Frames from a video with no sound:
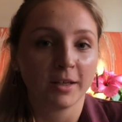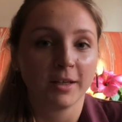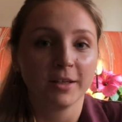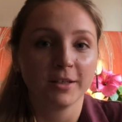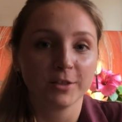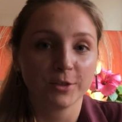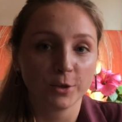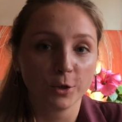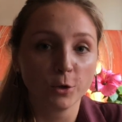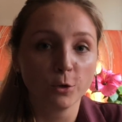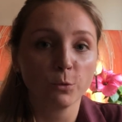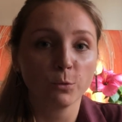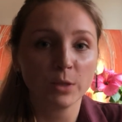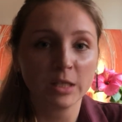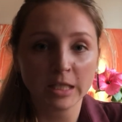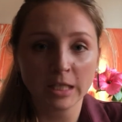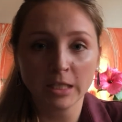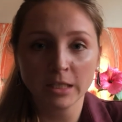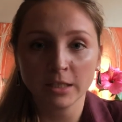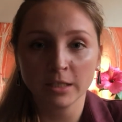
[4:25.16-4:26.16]
So we
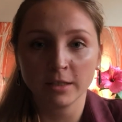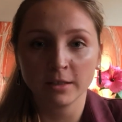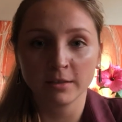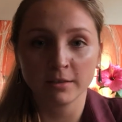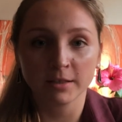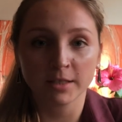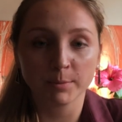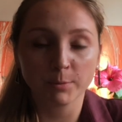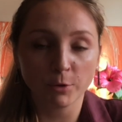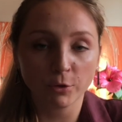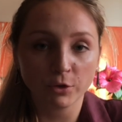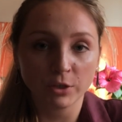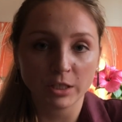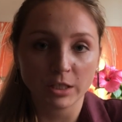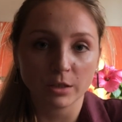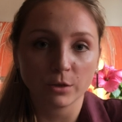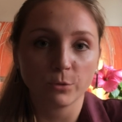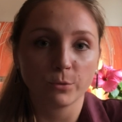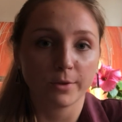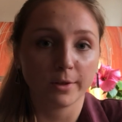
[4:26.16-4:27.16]
signed a small
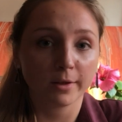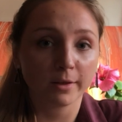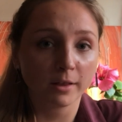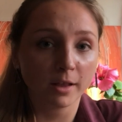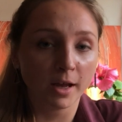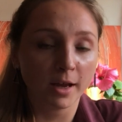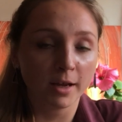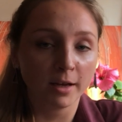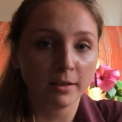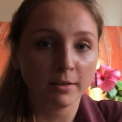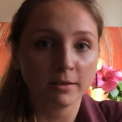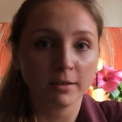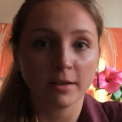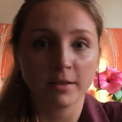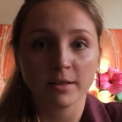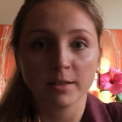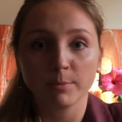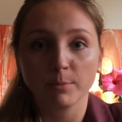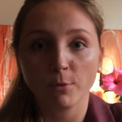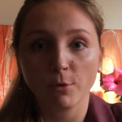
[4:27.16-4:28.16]
deal with a client, a
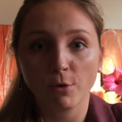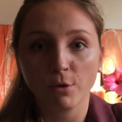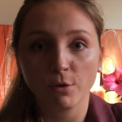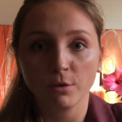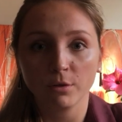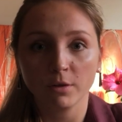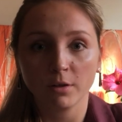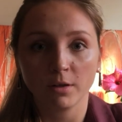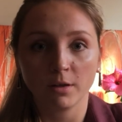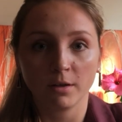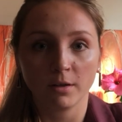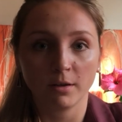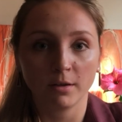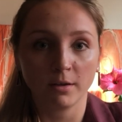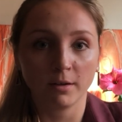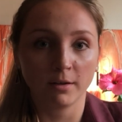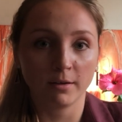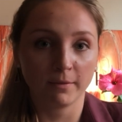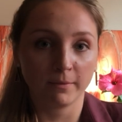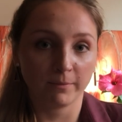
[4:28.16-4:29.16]

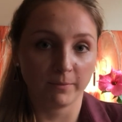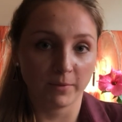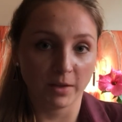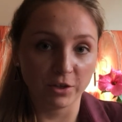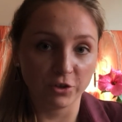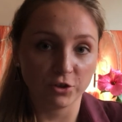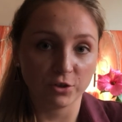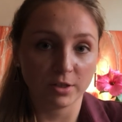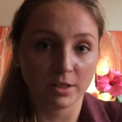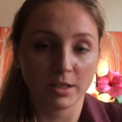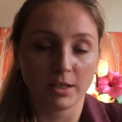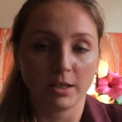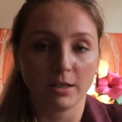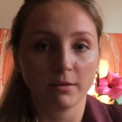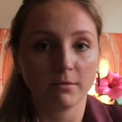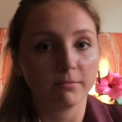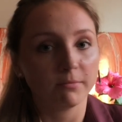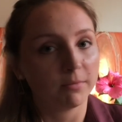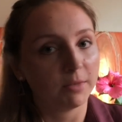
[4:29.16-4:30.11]
small agency.